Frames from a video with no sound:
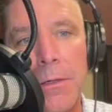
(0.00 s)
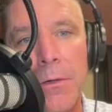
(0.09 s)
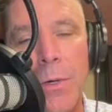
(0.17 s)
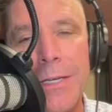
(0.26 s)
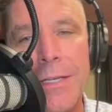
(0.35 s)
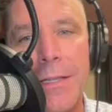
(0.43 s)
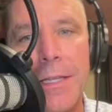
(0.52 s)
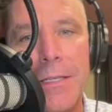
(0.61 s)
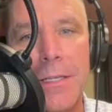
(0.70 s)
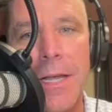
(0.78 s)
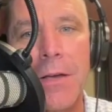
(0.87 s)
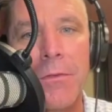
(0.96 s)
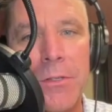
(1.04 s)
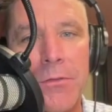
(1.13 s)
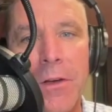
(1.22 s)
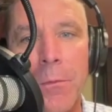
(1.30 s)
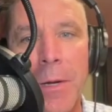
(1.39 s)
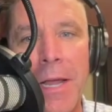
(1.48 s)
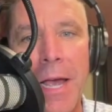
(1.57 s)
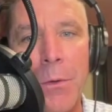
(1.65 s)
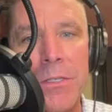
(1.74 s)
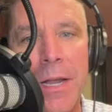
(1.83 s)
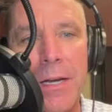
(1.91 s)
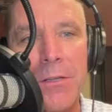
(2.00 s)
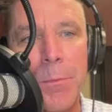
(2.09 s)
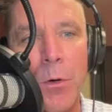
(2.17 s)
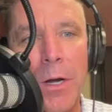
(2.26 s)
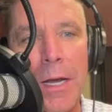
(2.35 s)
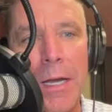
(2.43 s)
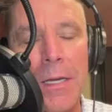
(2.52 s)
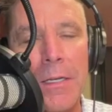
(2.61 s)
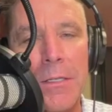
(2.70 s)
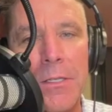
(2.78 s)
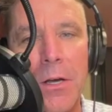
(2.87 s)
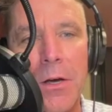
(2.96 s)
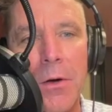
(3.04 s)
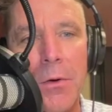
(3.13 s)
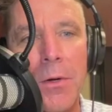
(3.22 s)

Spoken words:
We did this at Evansville. My dad was an ex-Marine, so